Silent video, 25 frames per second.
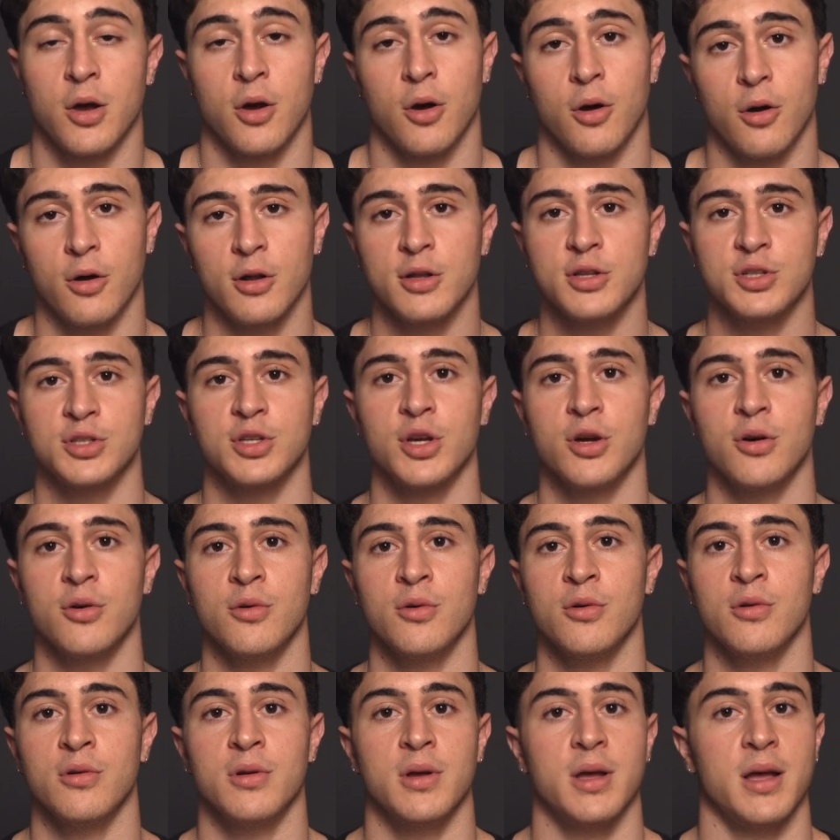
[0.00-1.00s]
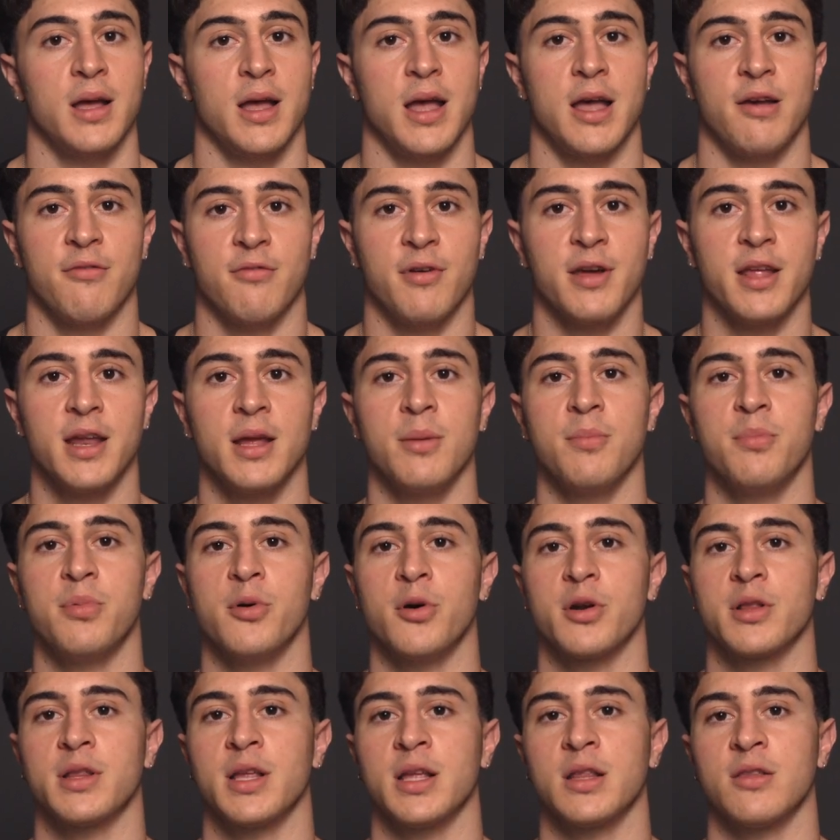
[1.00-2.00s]
Also, a very
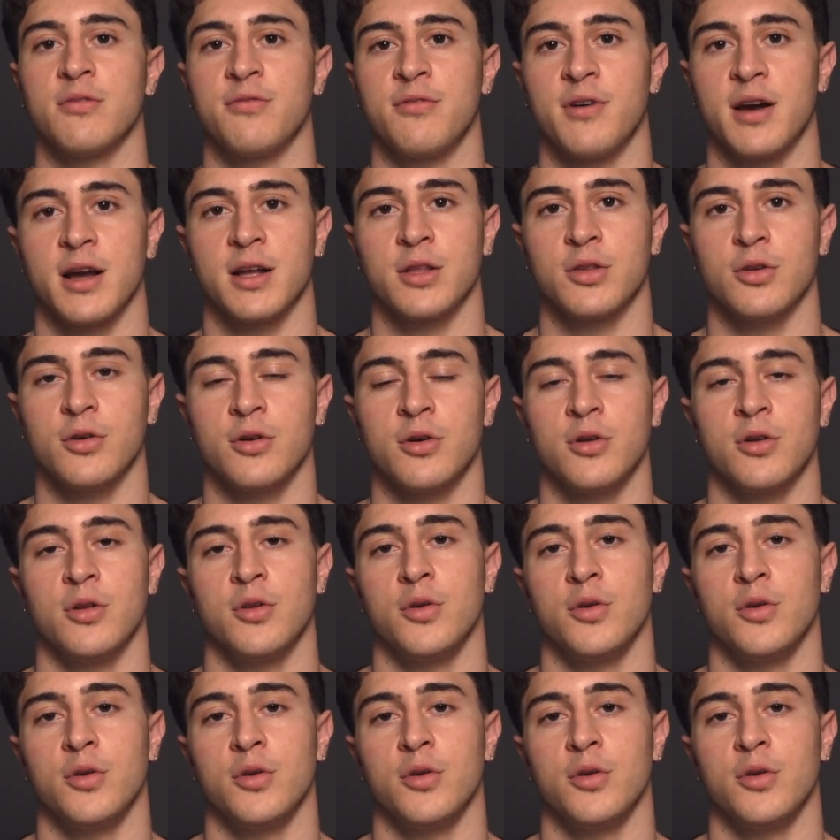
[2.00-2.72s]
important factor,